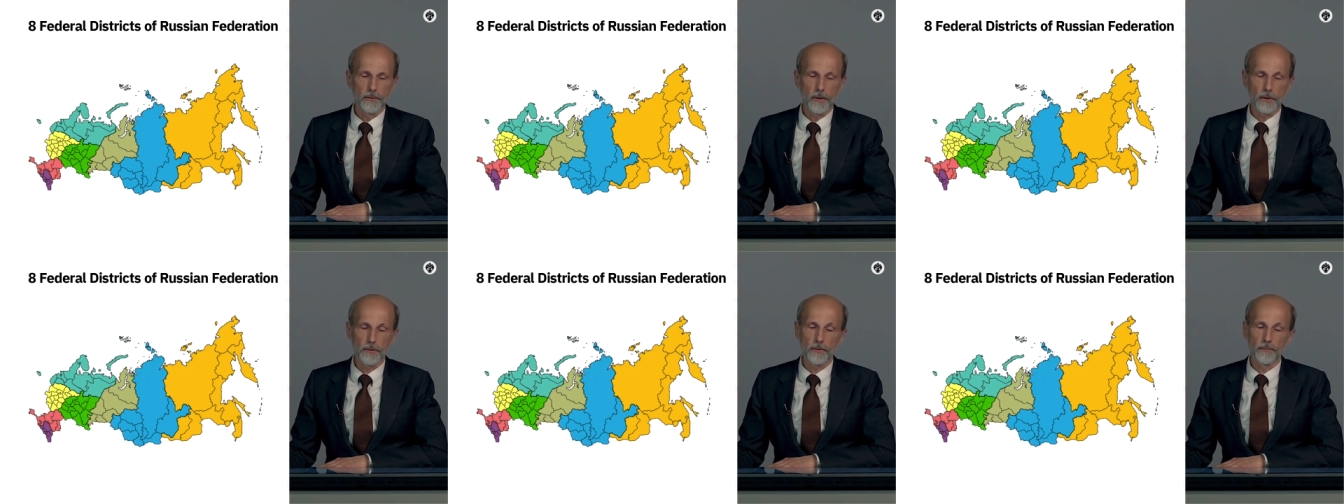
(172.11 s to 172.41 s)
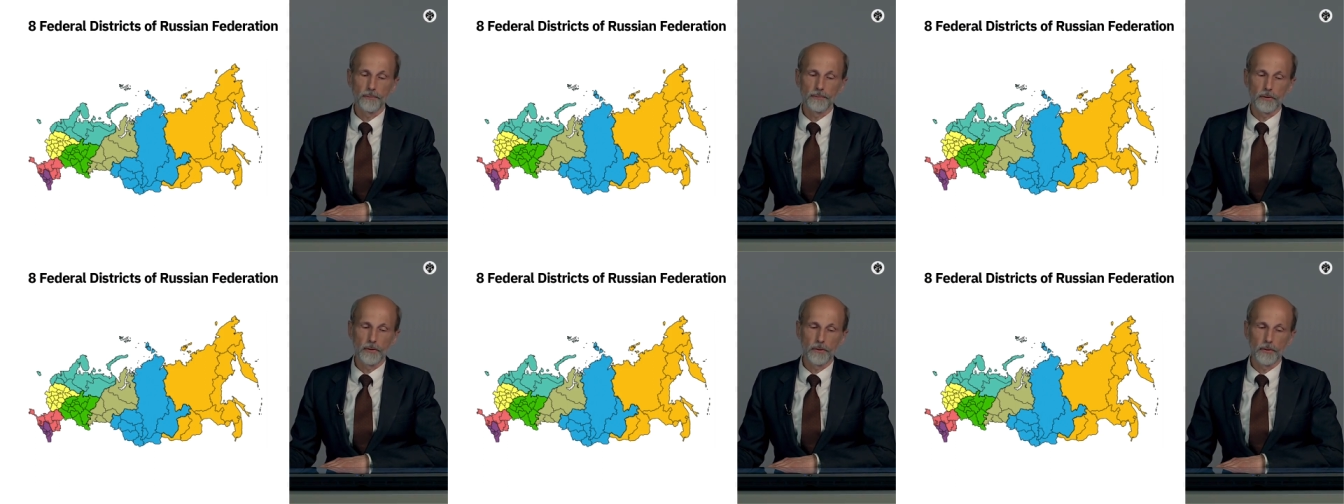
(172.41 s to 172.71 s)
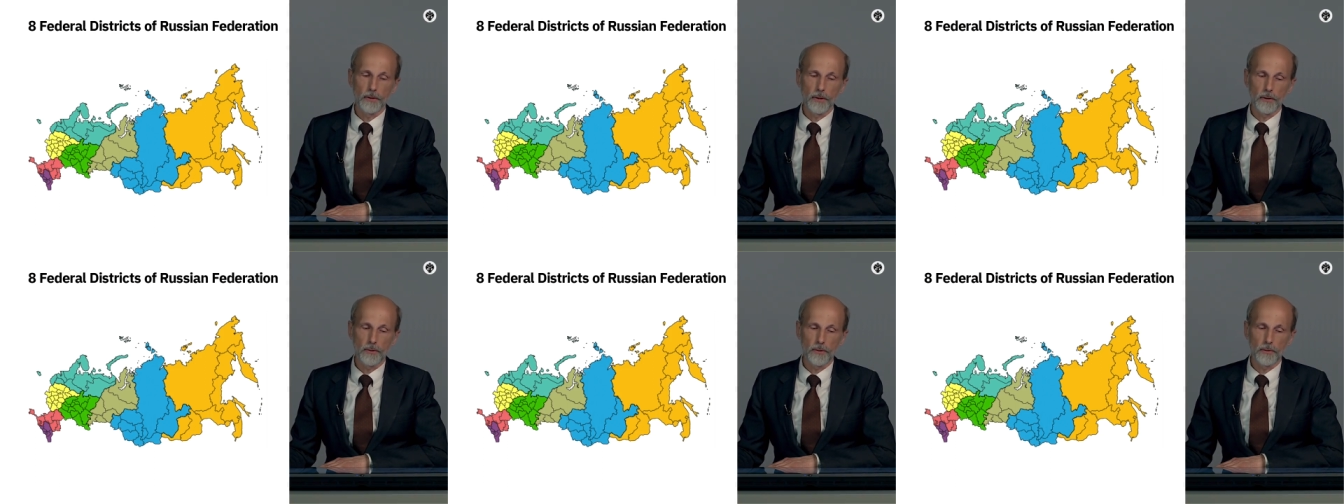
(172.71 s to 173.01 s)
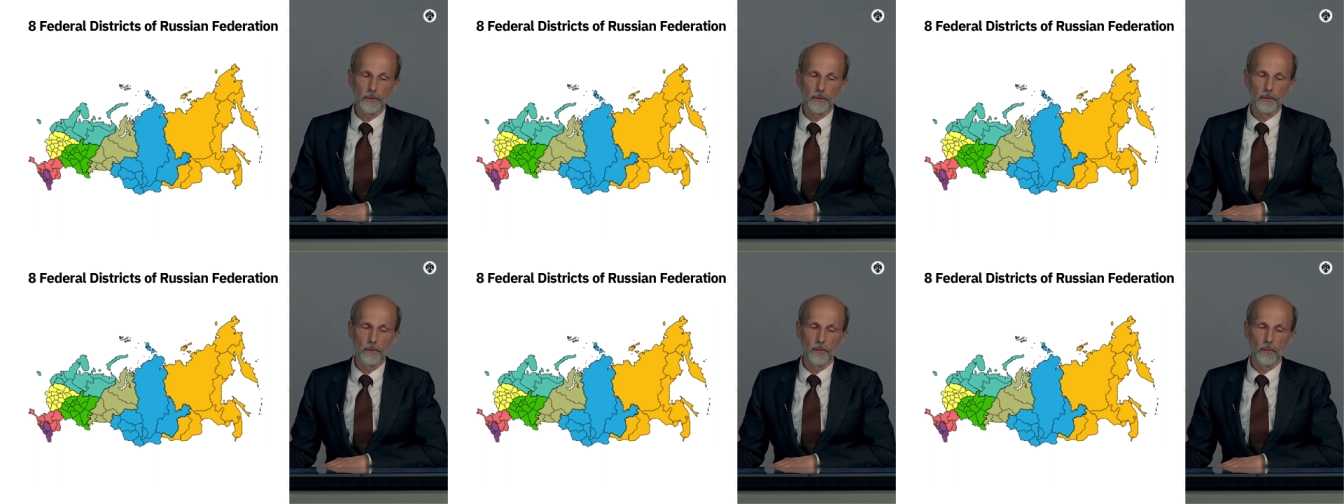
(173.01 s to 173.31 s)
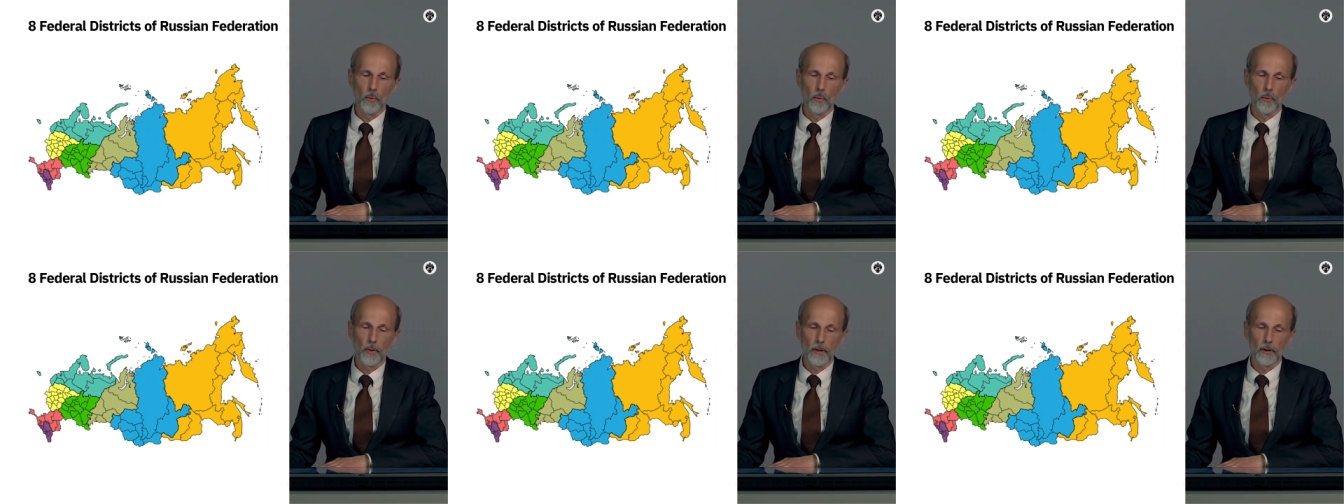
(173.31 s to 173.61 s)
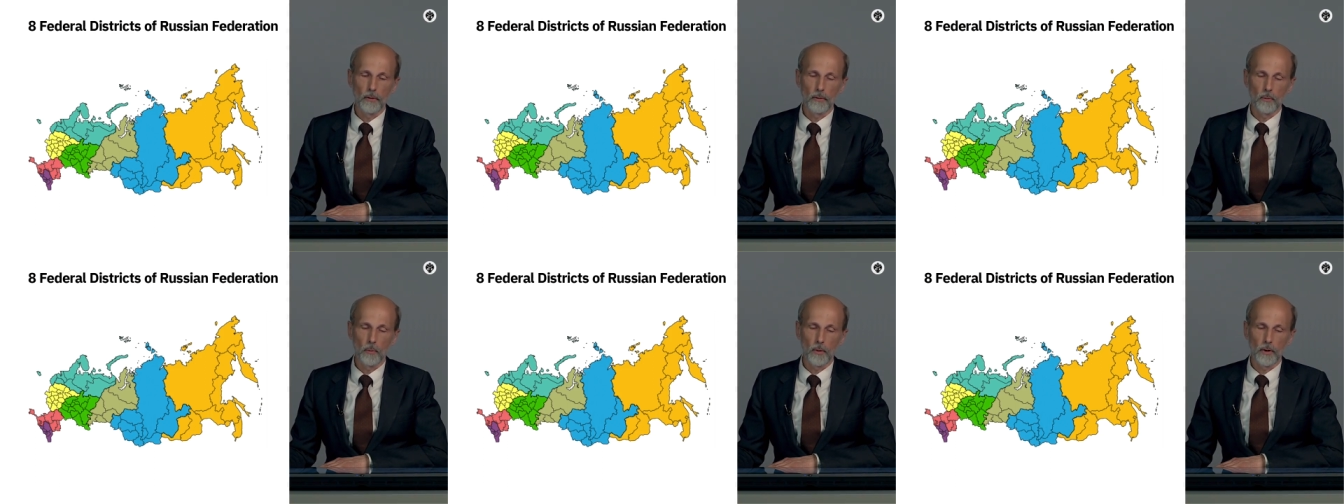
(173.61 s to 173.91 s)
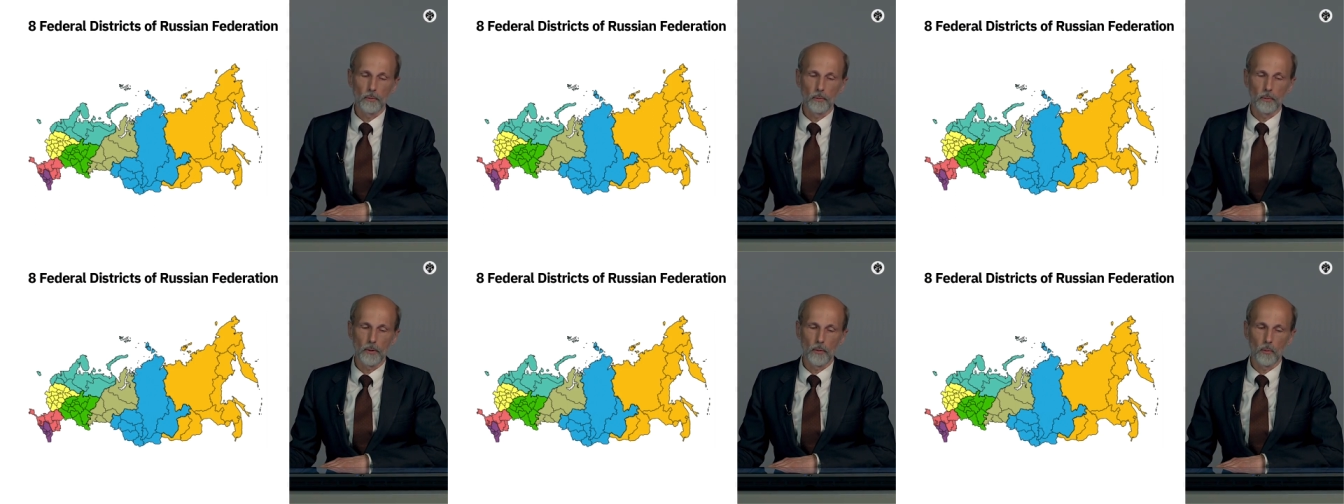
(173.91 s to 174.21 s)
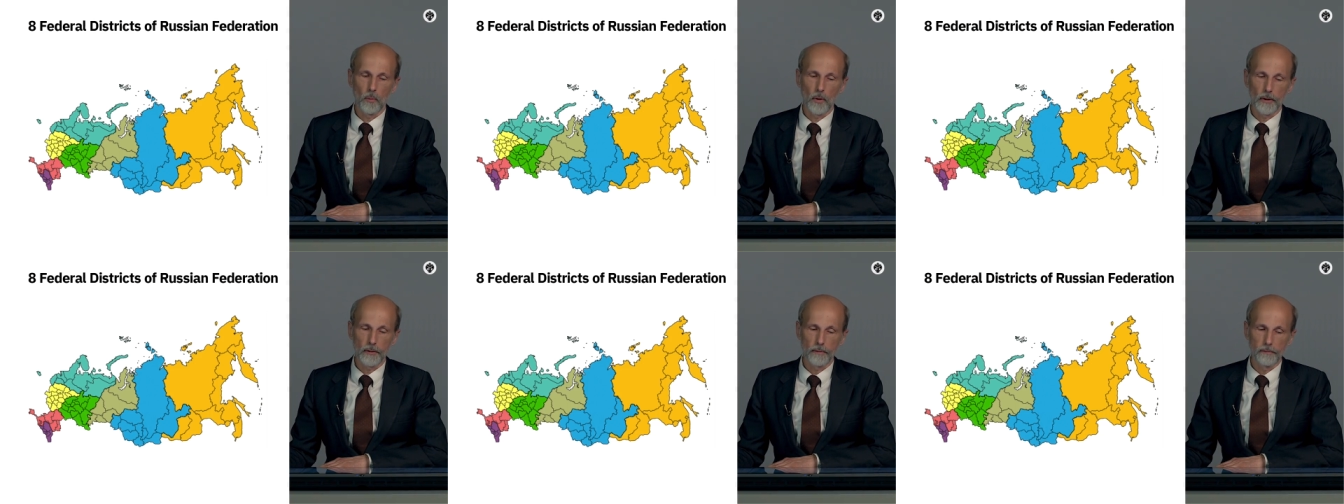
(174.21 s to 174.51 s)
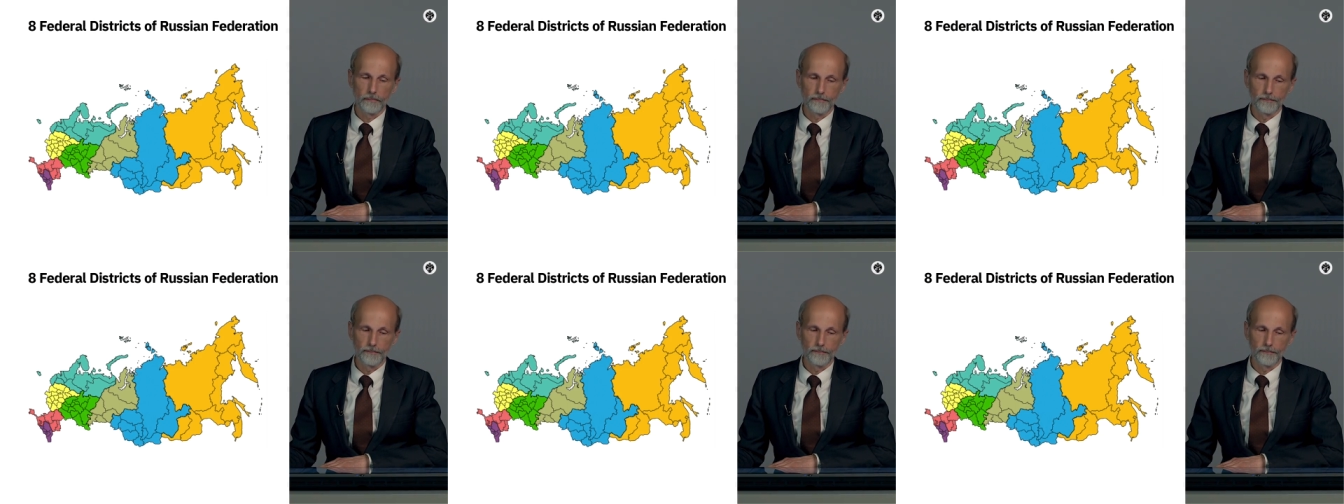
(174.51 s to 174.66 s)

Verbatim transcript: Russian Federation one by one.